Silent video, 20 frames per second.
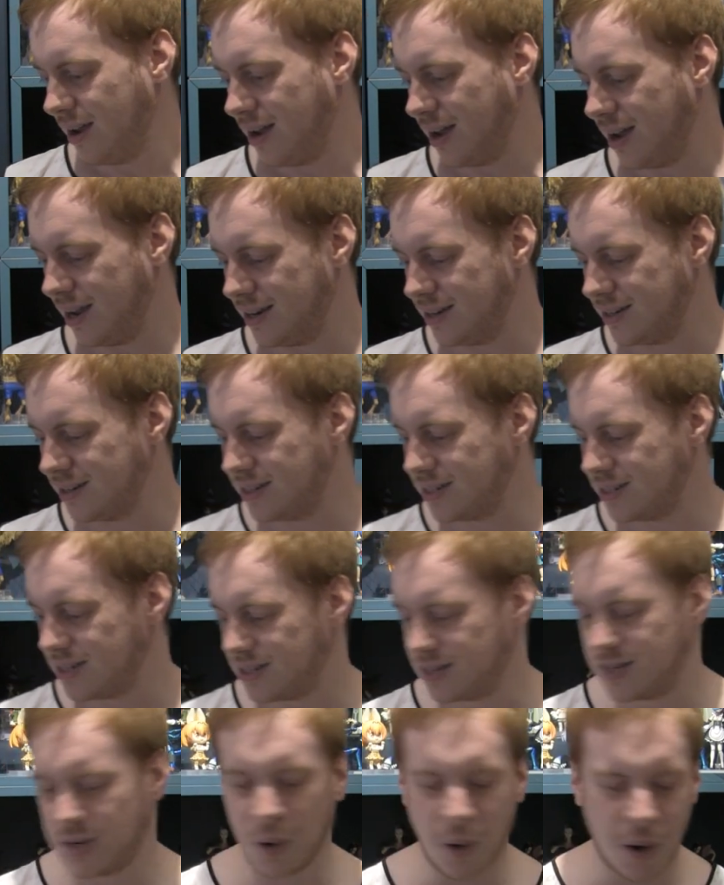And
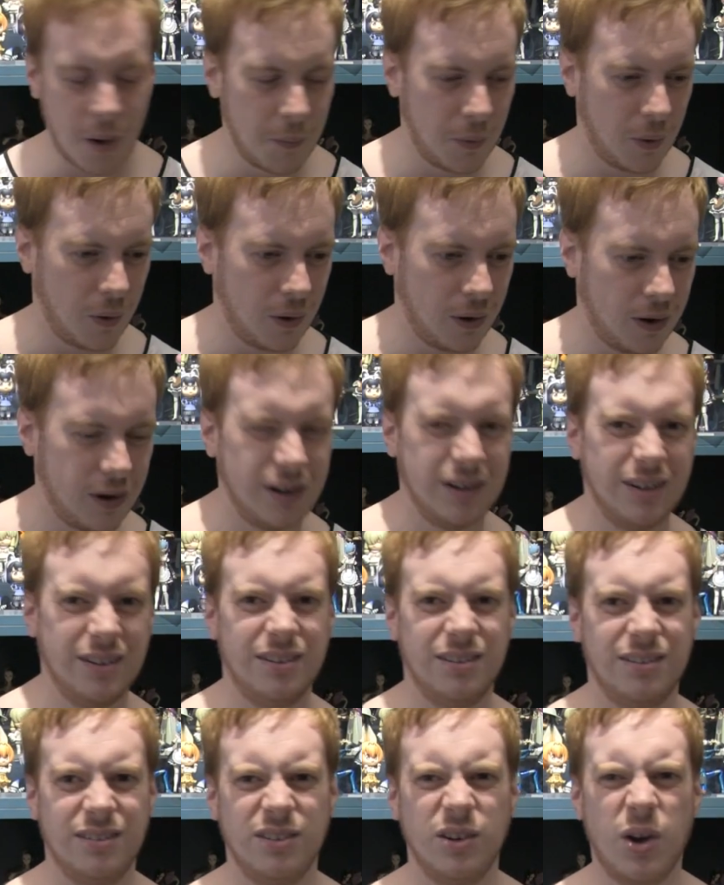Tomo. And
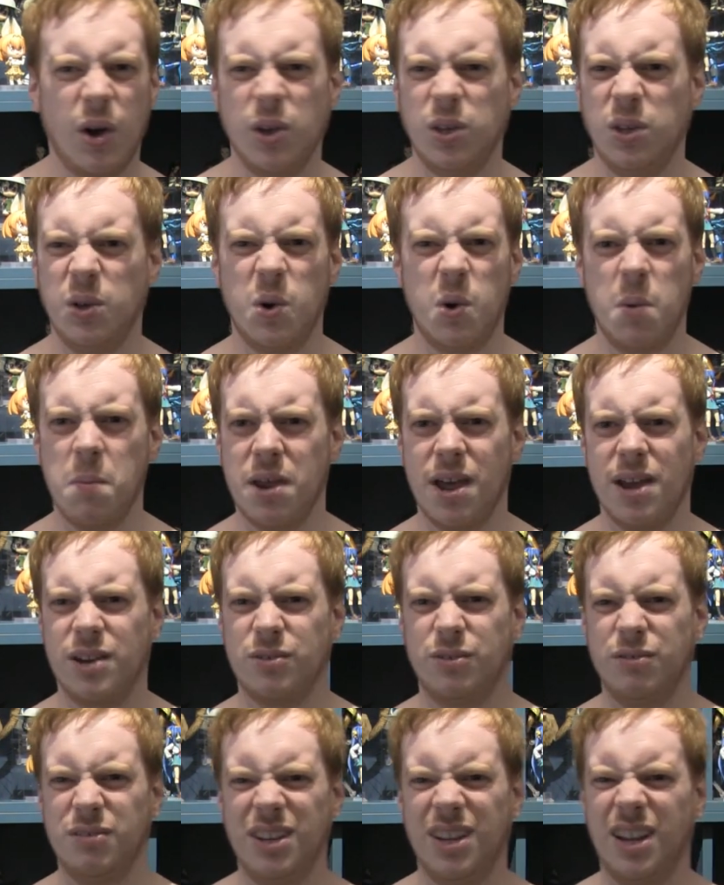not Yomi. I
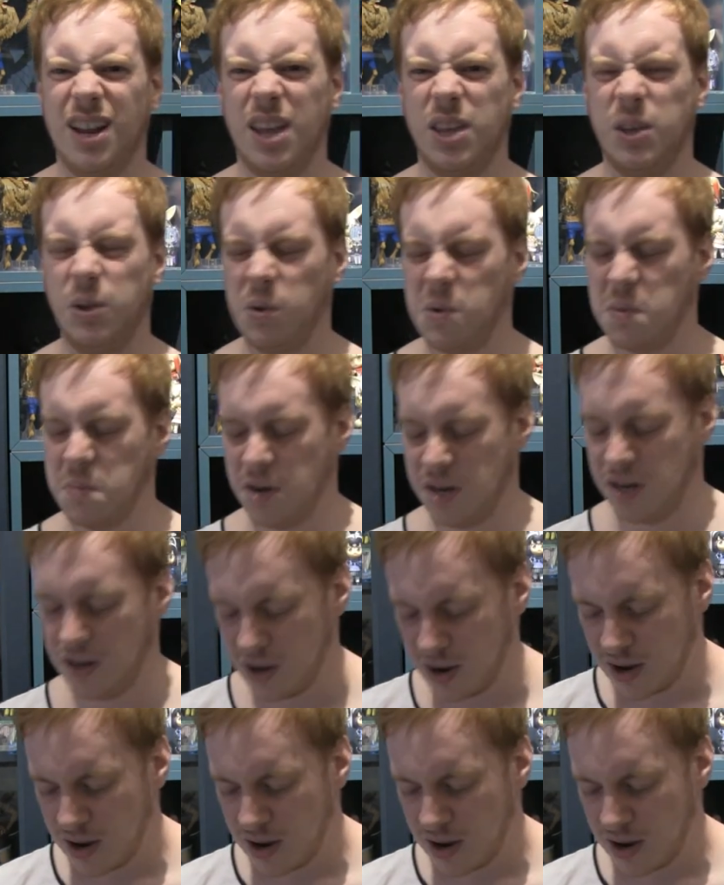don't really like Yomi.